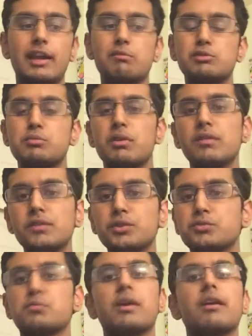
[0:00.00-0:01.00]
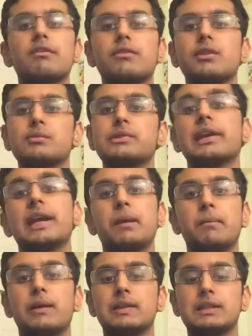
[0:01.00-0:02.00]
It was one of those rare films that
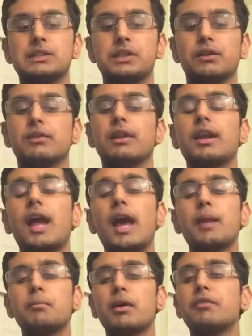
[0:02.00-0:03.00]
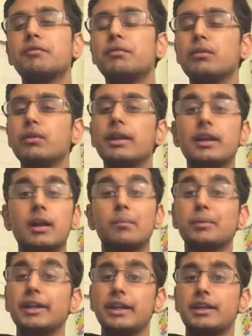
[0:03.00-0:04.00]
came out this year that had my full and
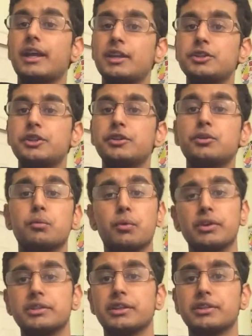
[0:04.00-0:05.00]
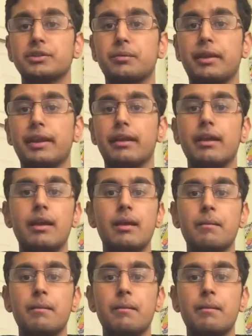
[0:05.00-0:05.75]
complete attention towards the screen.